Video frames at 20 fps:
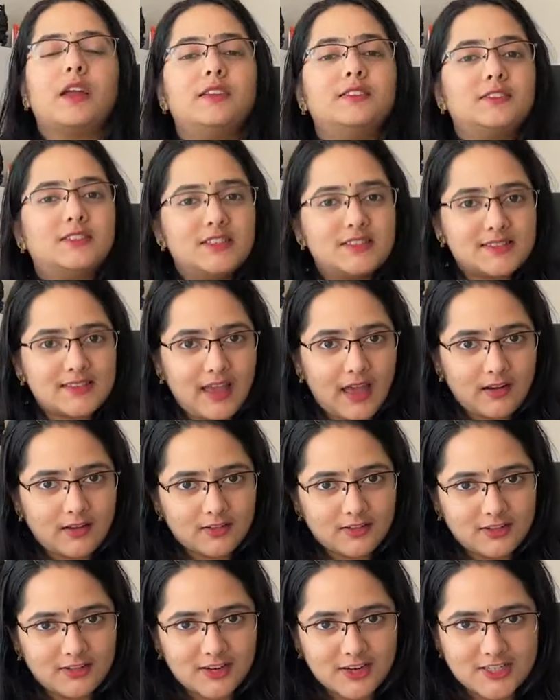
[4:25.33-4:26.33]
This
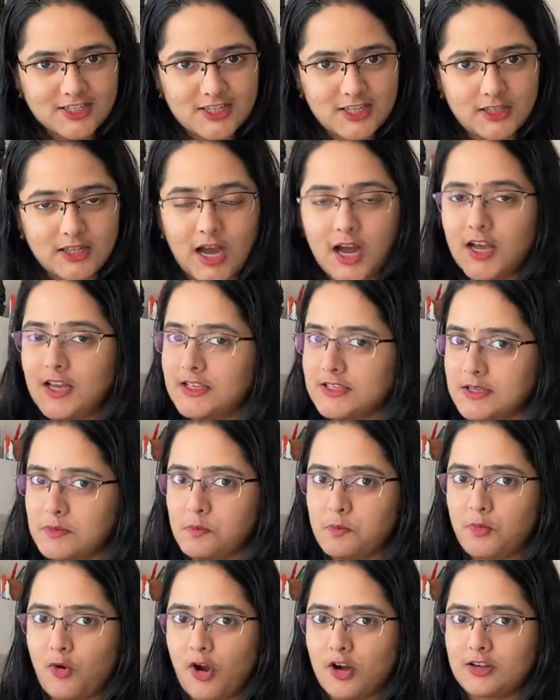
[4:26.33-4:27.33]
character Rashida is
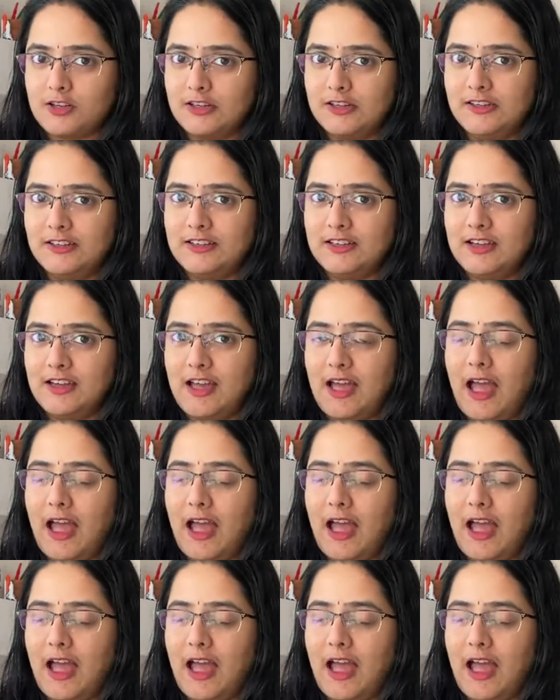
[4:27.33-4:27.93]
important